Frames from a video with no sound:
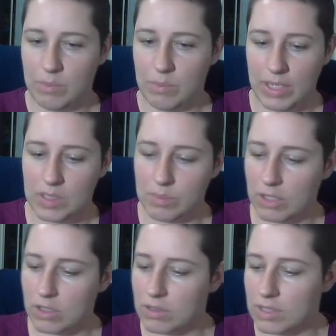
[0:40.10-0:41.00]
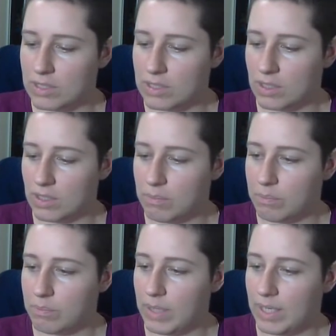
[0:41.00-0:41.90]
and paste special these
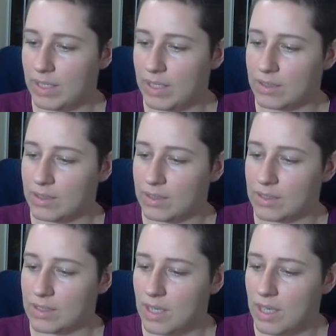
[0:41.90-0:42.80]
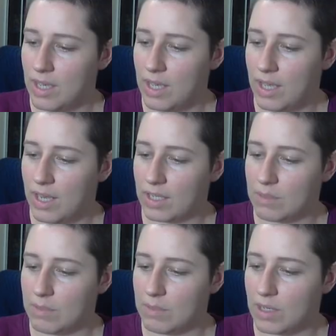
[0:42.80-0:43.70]
petals. And I'm
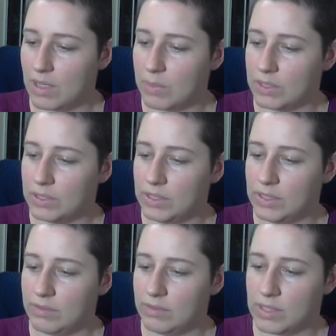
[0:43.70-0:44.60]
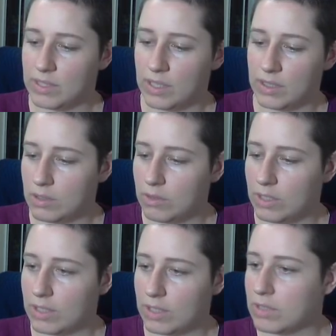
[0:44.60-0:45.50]
going to make a couple leaves. So
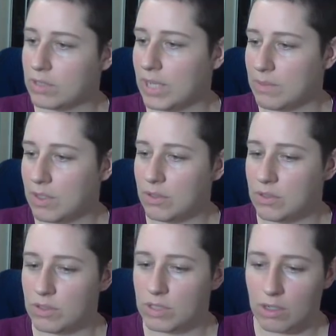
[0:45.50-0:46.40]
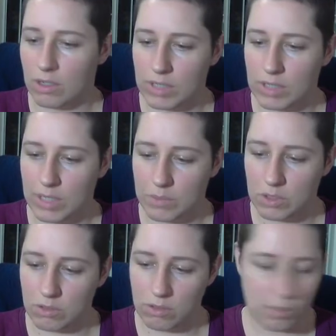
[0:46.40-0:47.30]
let's rename those using our rename
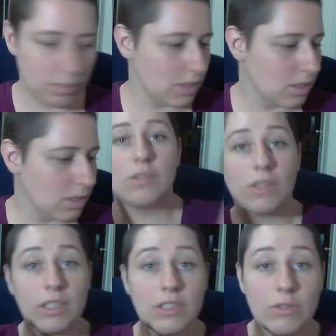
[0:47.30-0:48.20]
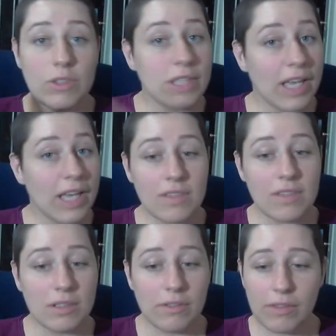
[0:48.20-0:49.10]
script. So what I'm going to do is have
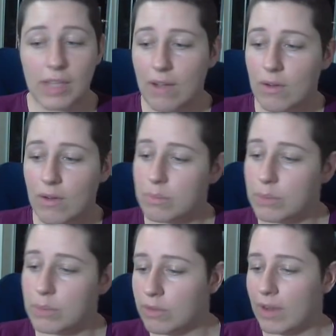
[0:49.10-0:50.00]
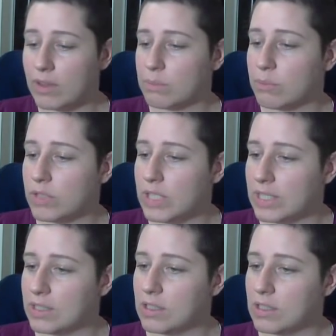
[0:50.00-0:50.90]
this little flower blow around in the
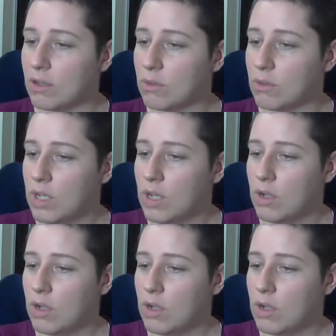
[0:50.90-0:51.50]
breeze. So